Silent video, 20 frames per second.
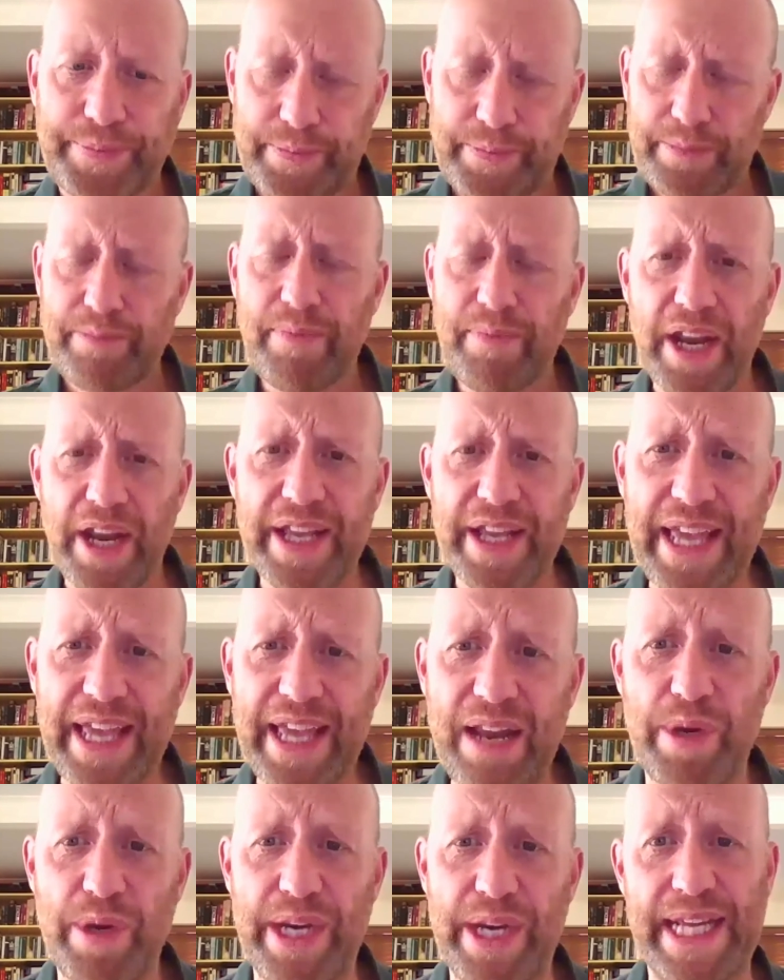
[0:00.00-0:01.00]
And again, we
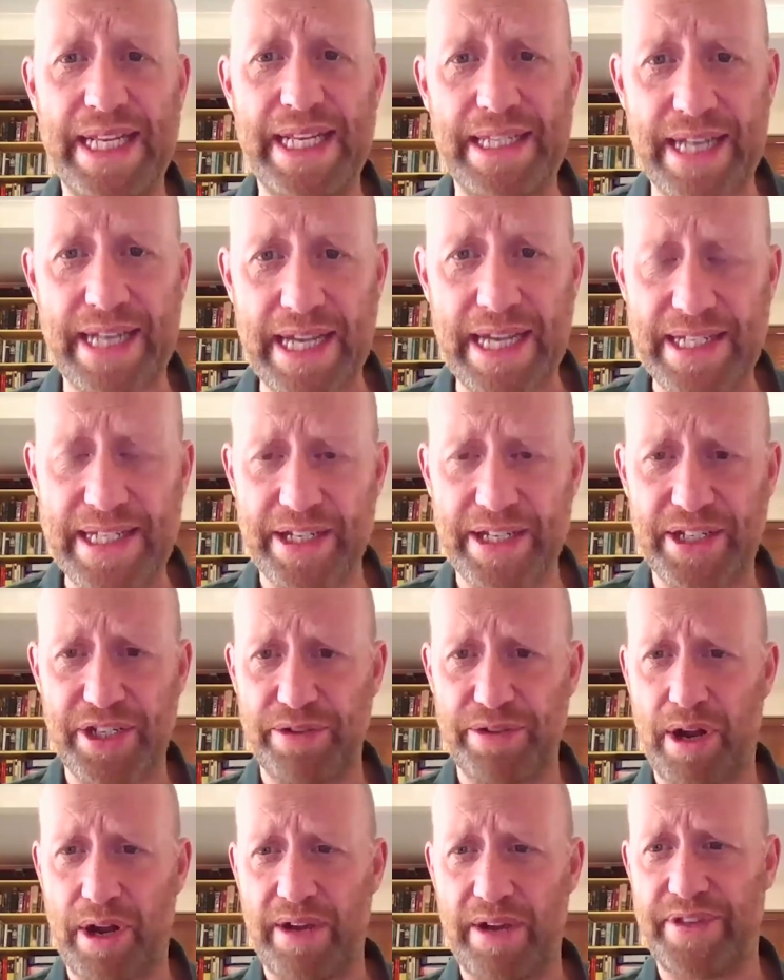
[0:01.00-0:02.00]
need data to
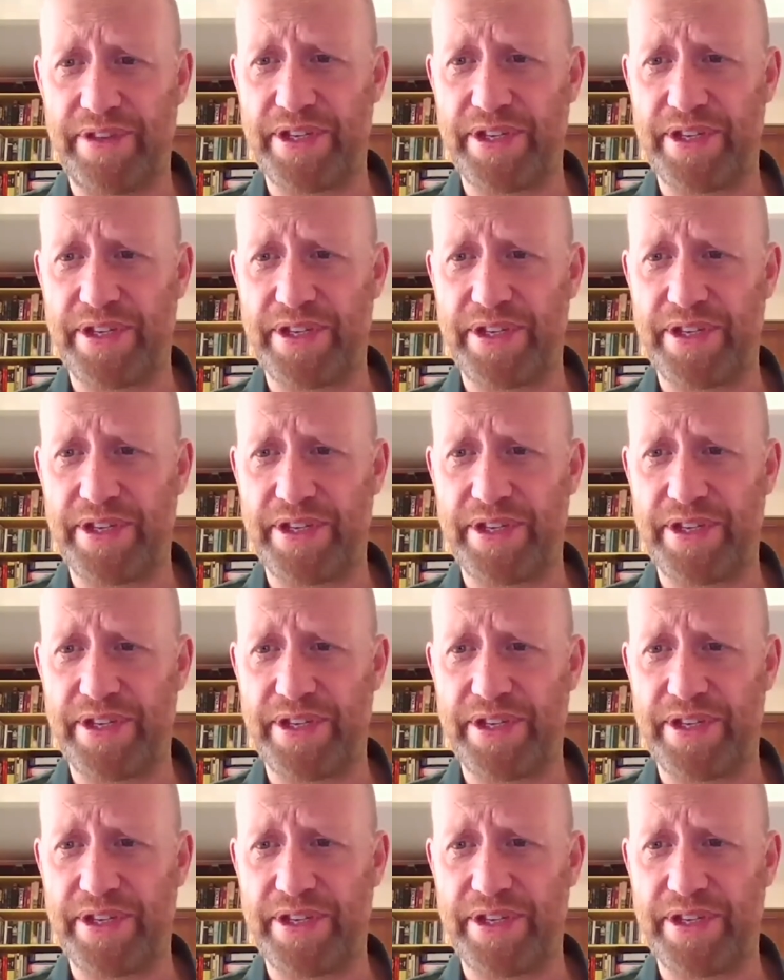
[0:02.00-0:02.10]
arrive this